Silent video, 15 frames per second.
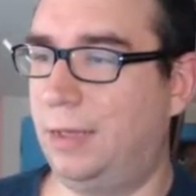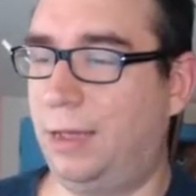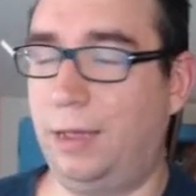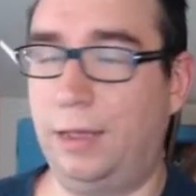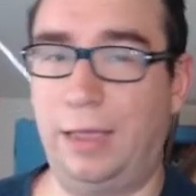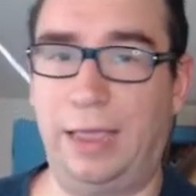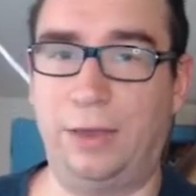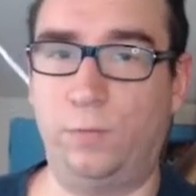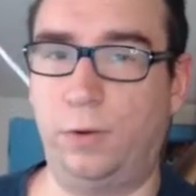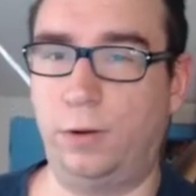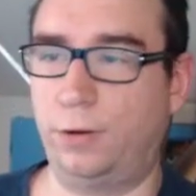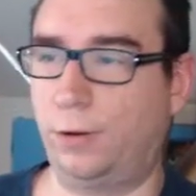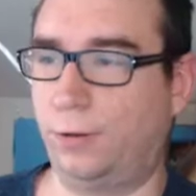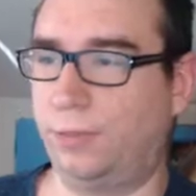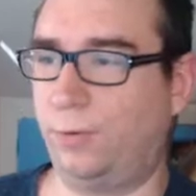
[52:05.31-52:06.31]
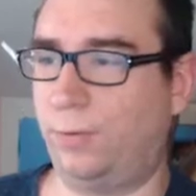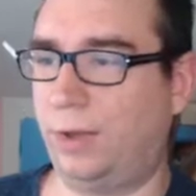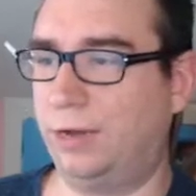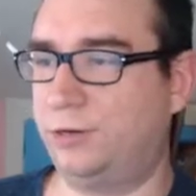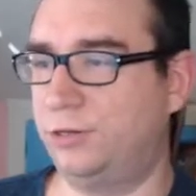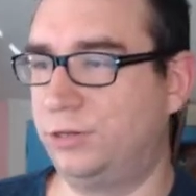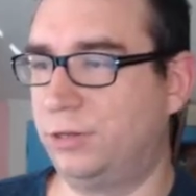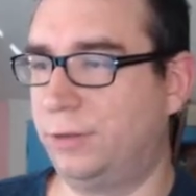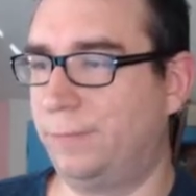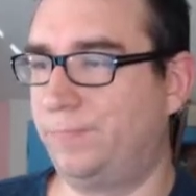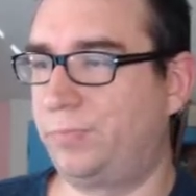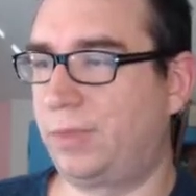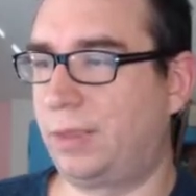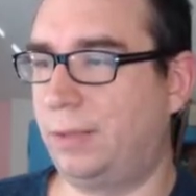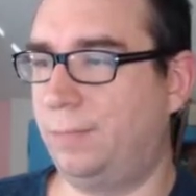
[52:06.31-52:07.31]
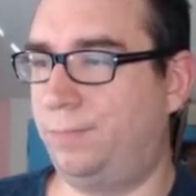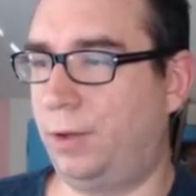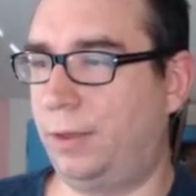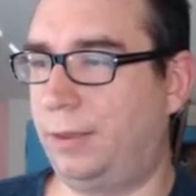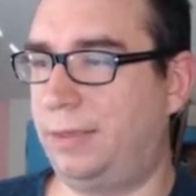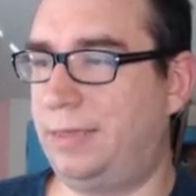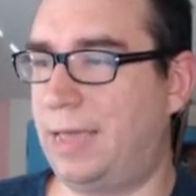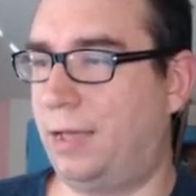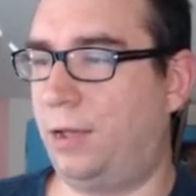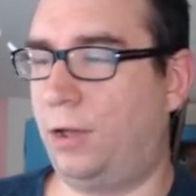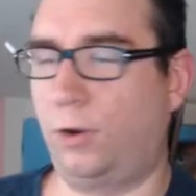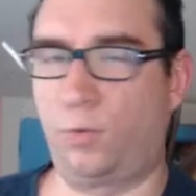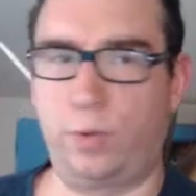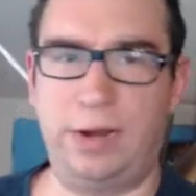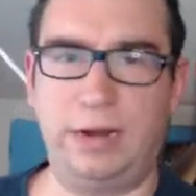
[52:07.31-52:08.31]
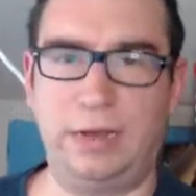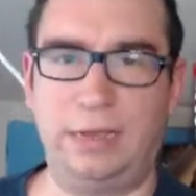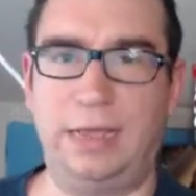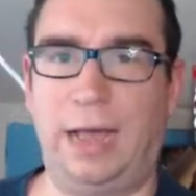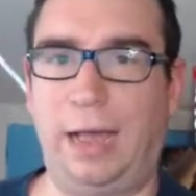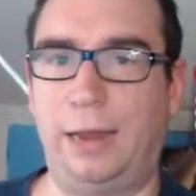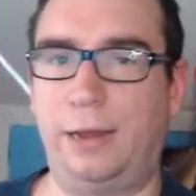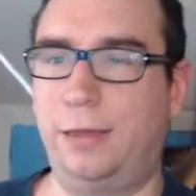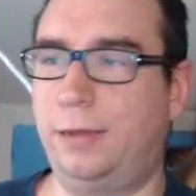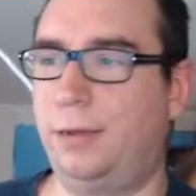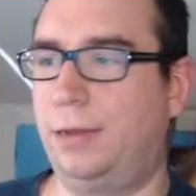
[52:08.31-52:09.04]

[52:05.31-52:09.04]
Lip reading: And one girl that watches. But yeah, Arena God.